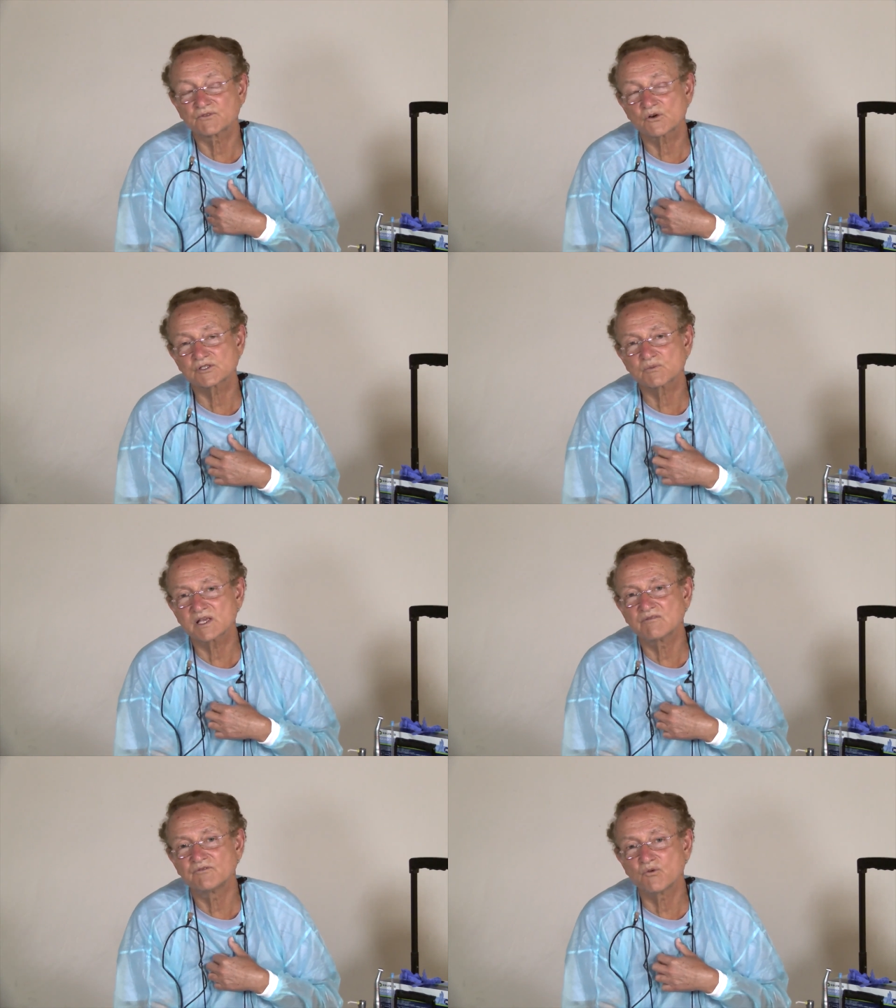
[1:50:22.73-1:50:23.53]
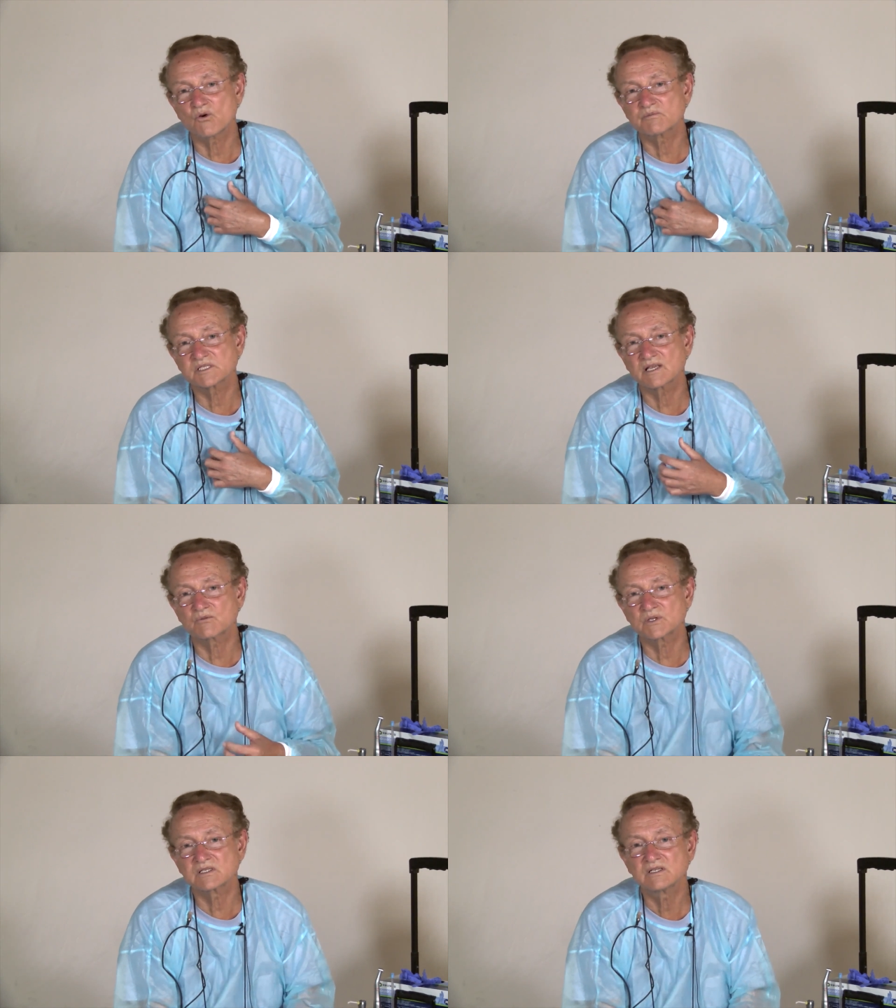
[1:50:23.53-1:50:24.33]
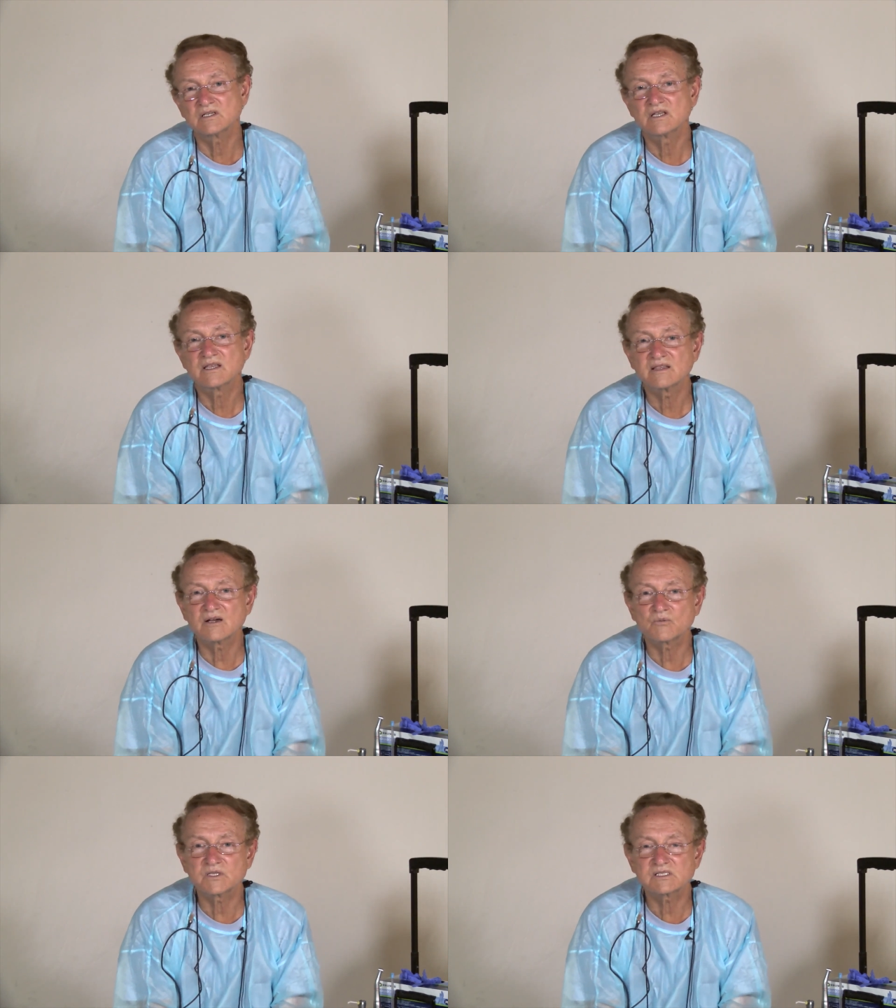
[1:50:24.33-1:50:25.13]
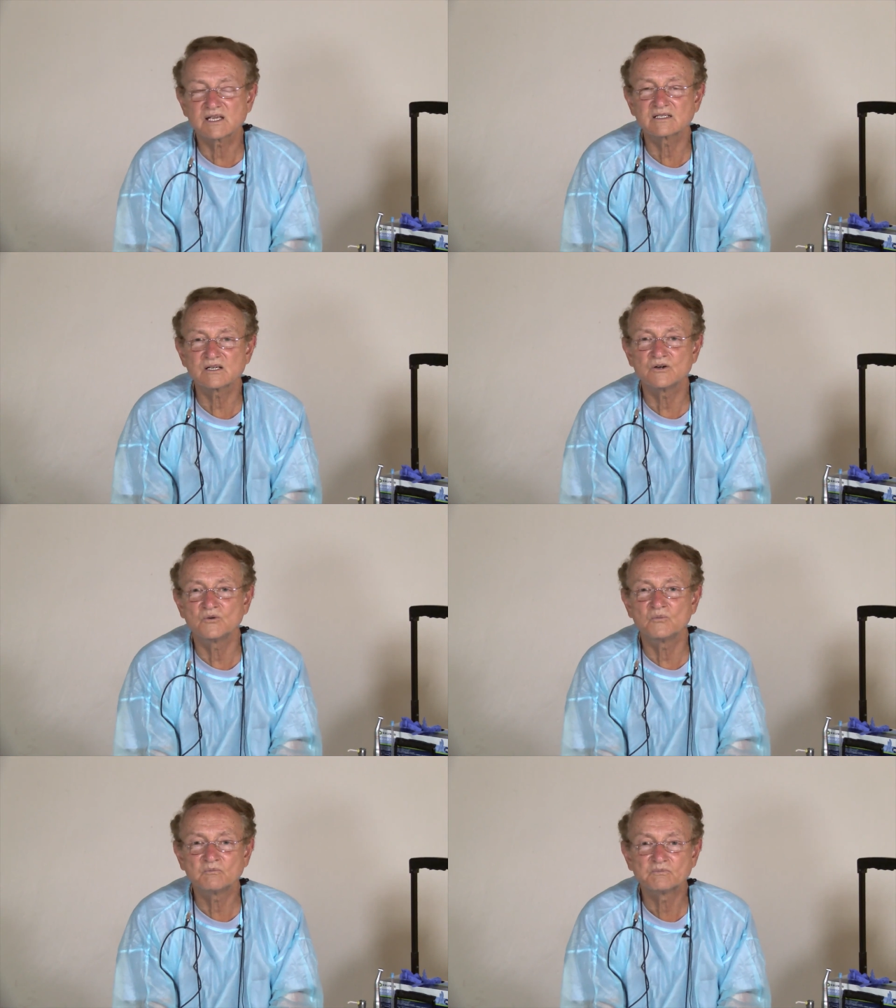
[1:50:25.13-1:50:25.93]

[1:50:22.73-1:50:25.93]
Of course, we have forms that we send home